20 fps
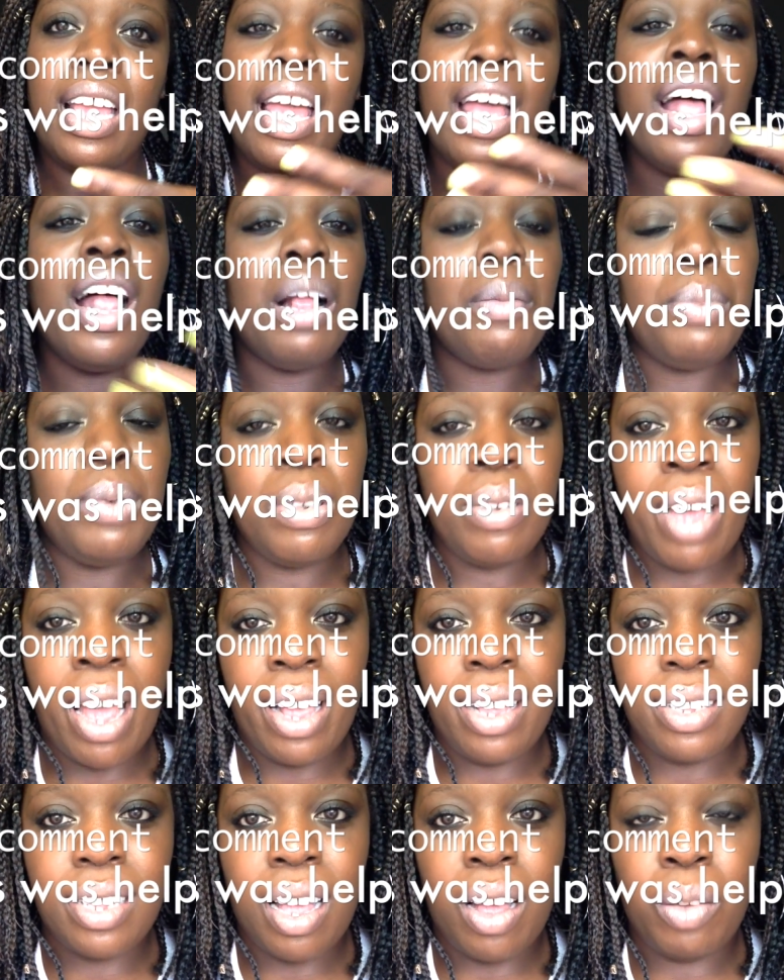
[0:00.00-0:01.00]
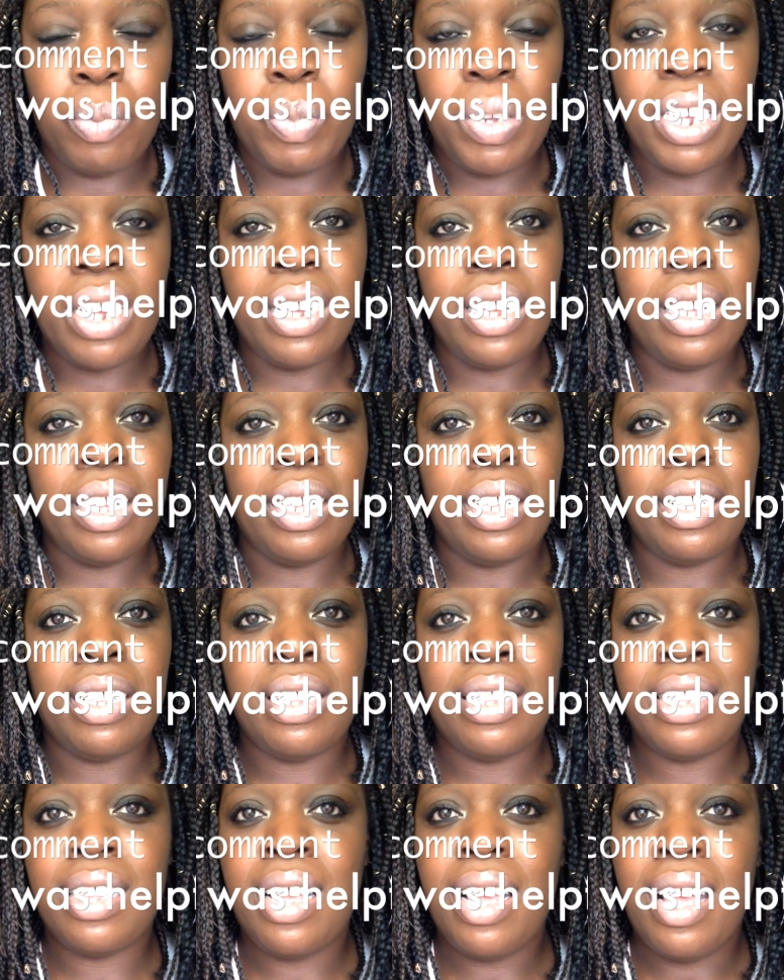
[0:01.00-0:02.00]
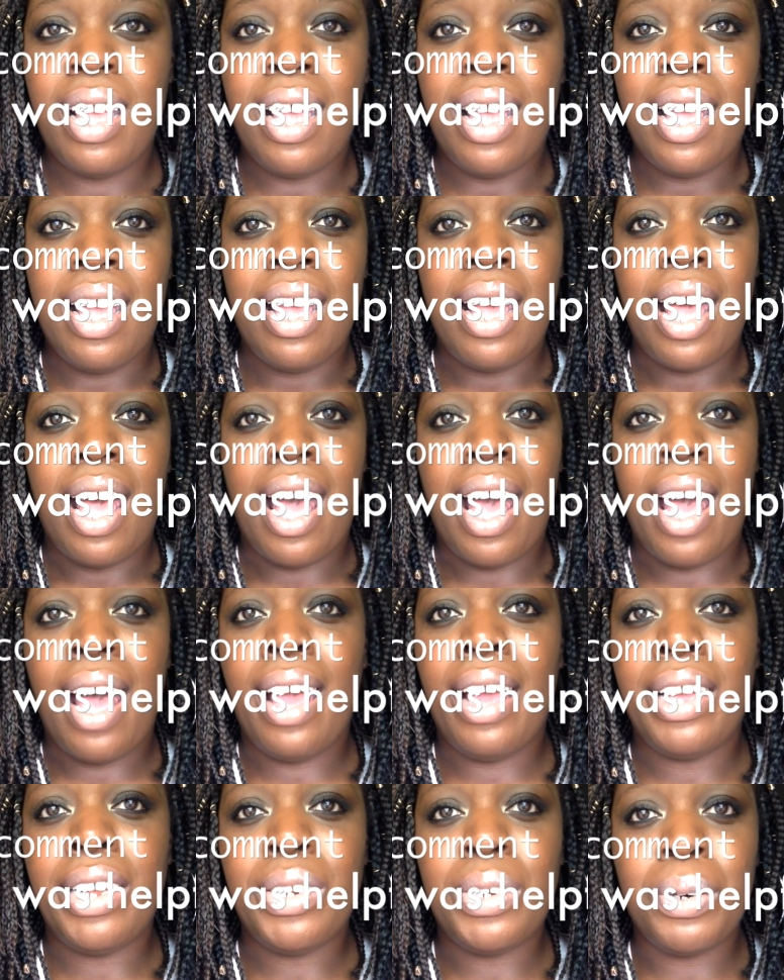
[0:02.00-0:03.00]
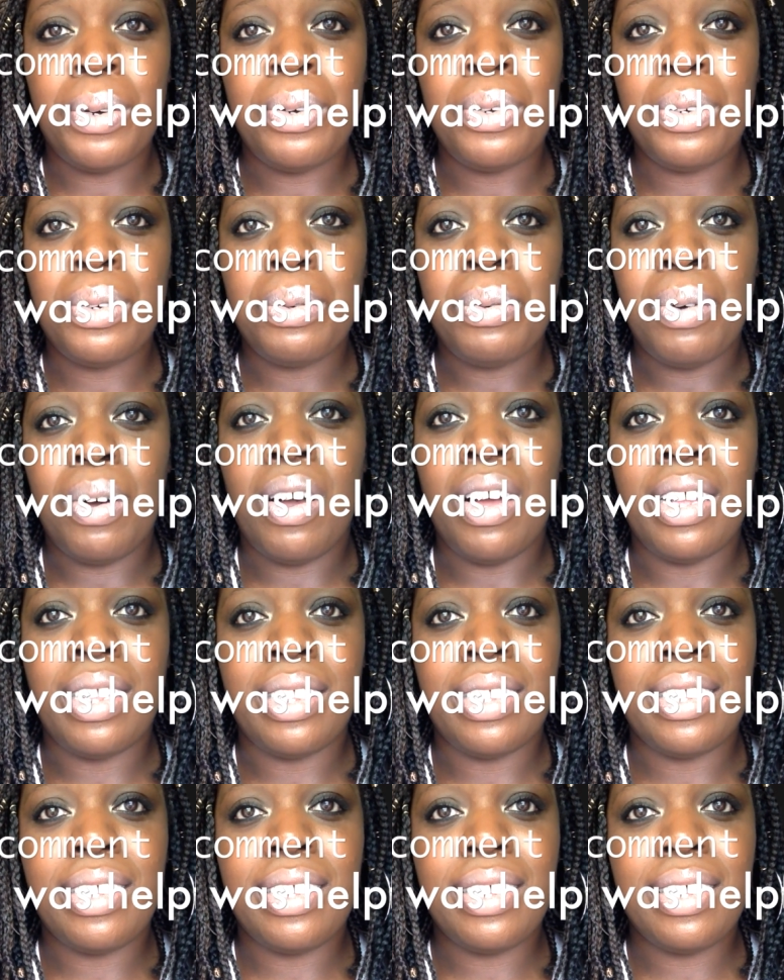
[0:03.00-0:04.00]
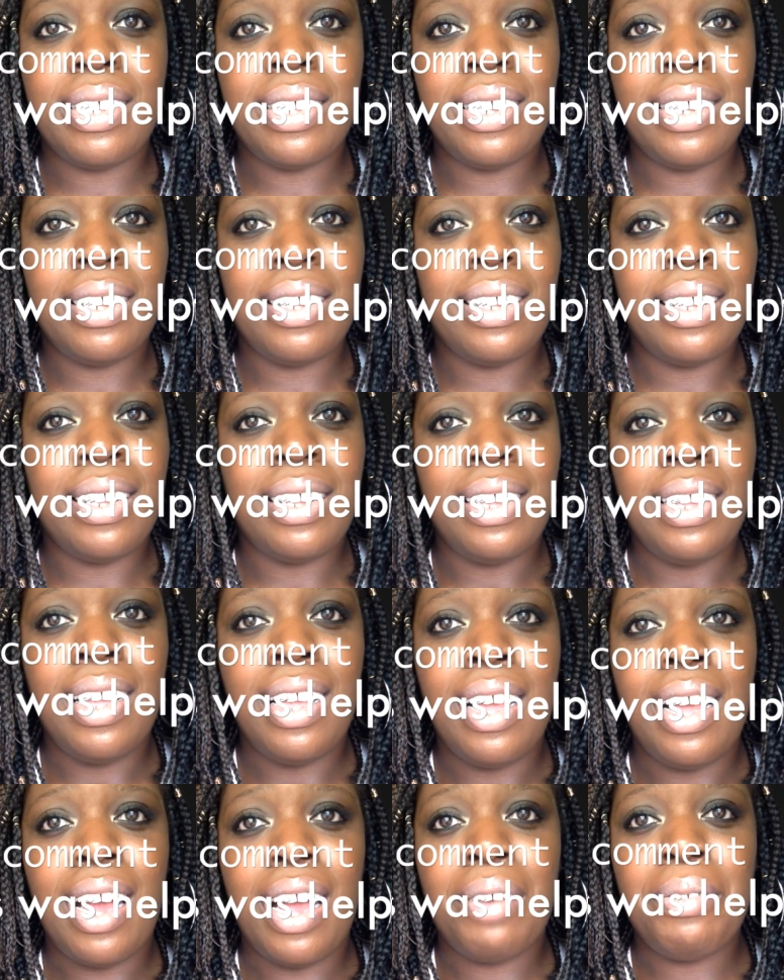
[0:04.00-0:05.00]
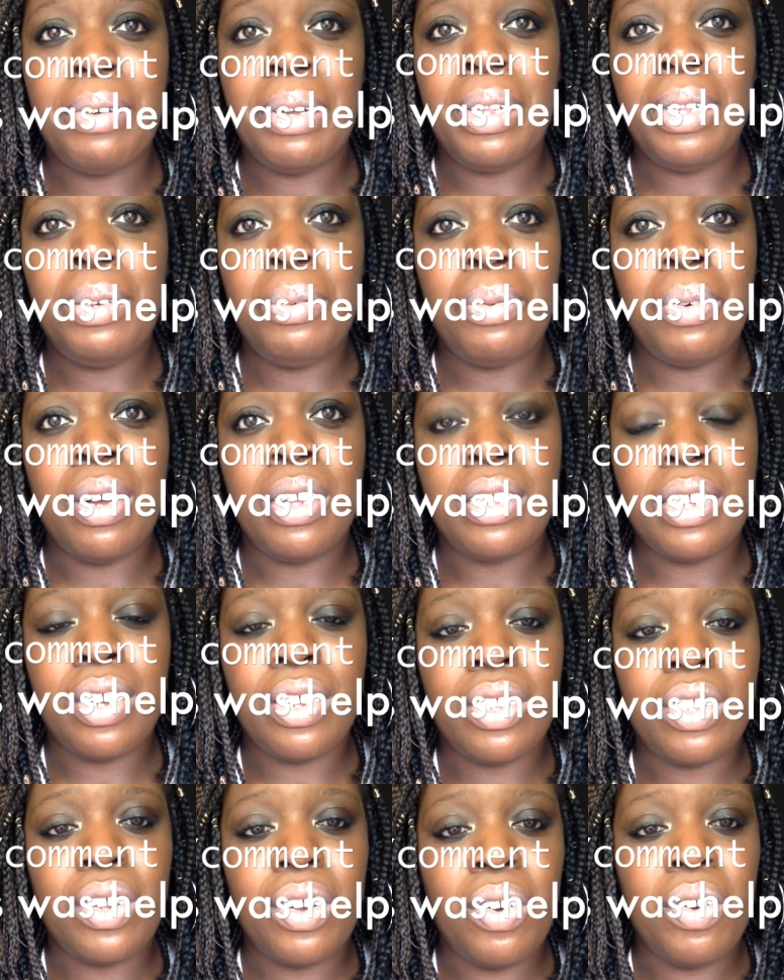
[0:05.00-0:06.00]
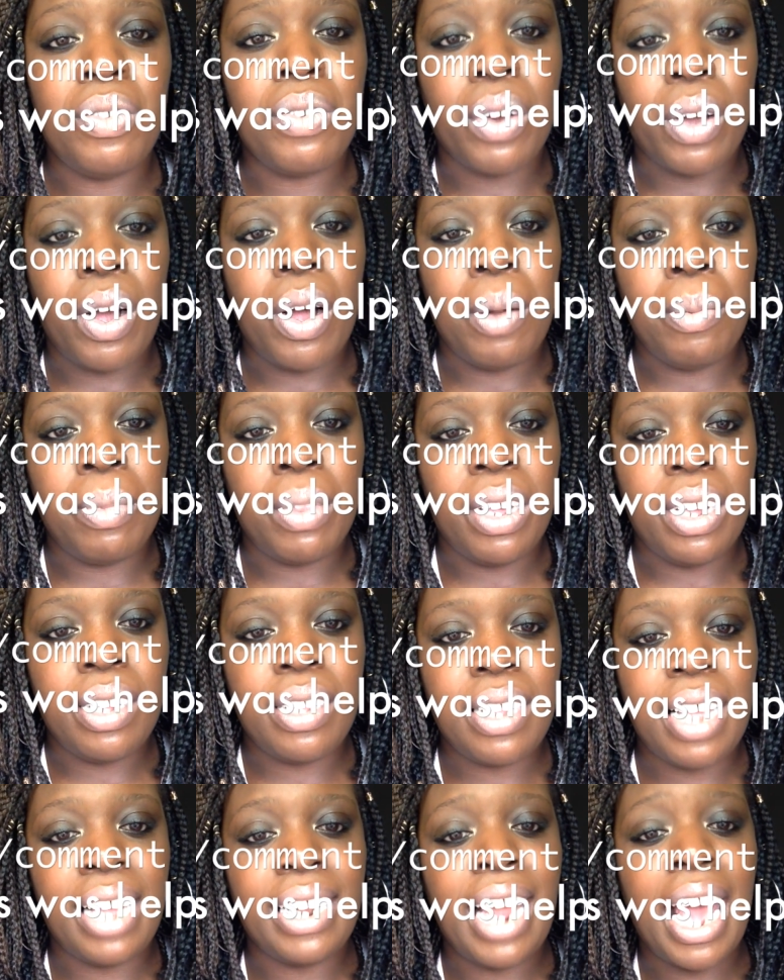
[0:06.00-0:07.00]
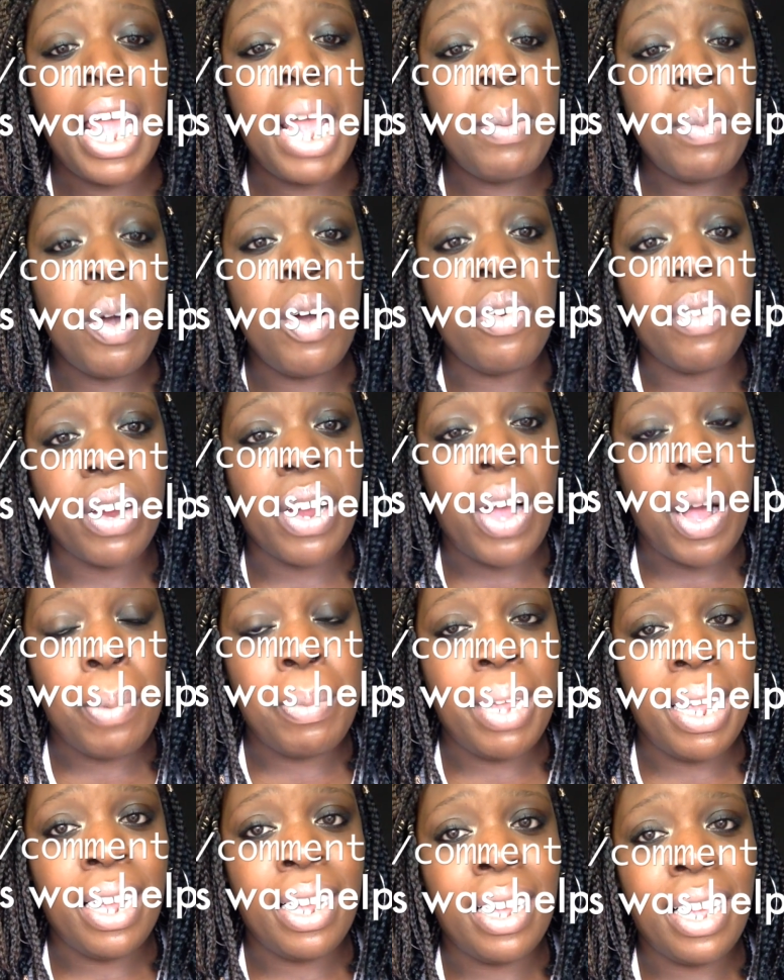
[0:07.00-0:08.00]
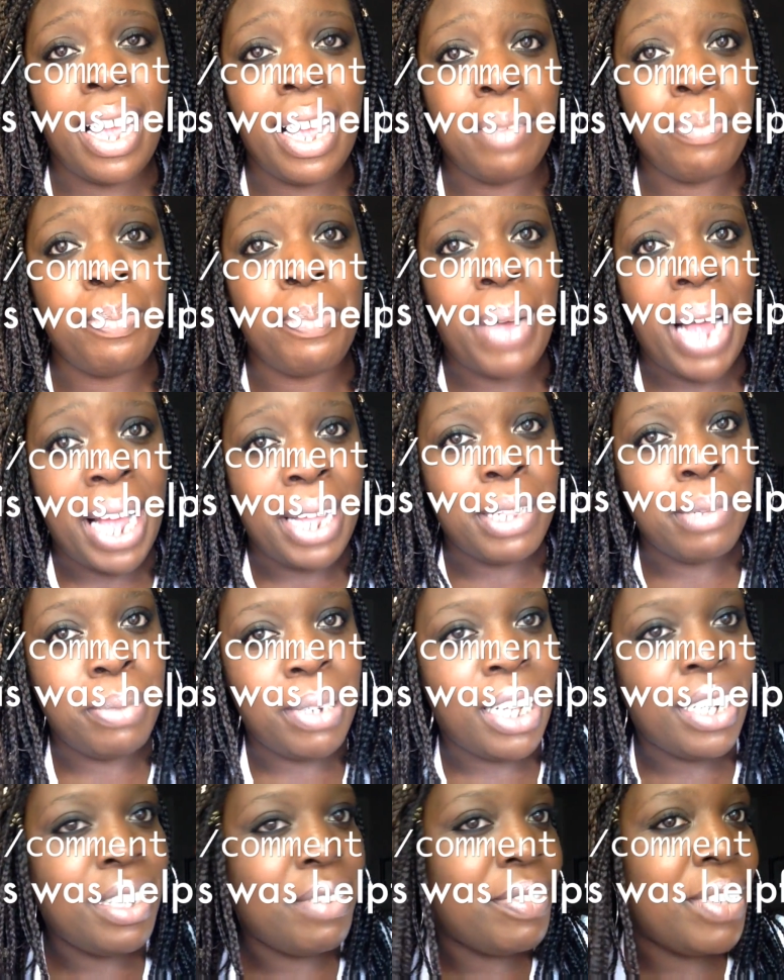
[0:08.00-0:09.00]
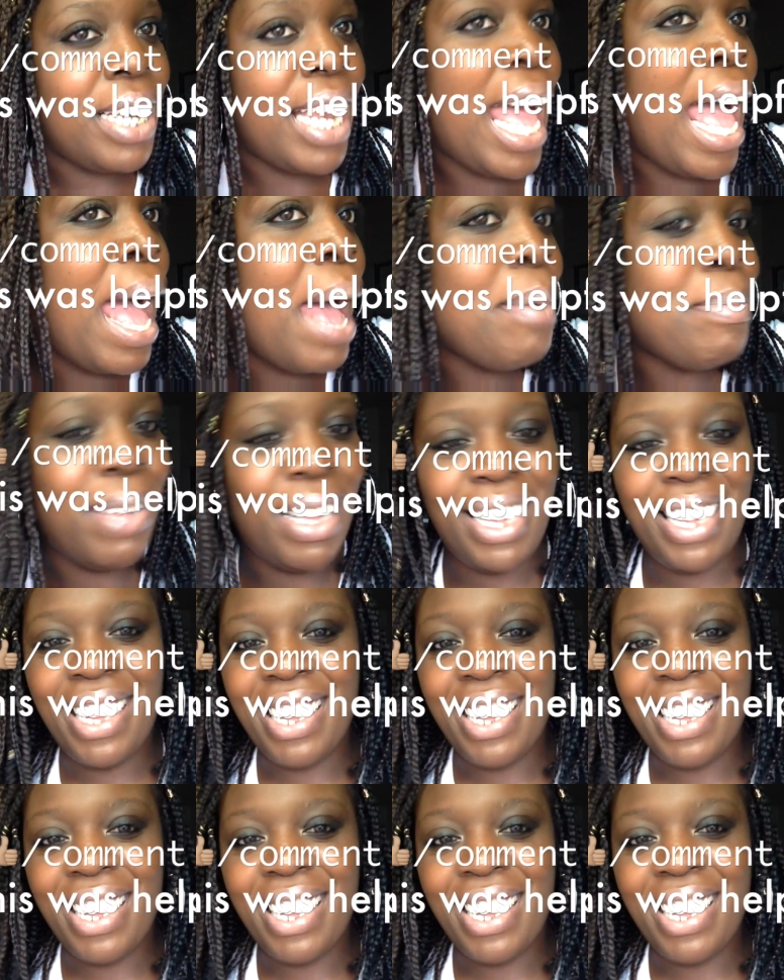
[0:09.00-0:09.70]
help you guys out, because I don't want I really want us to overcome this, and I am overcoming it by the blood of the Lamb.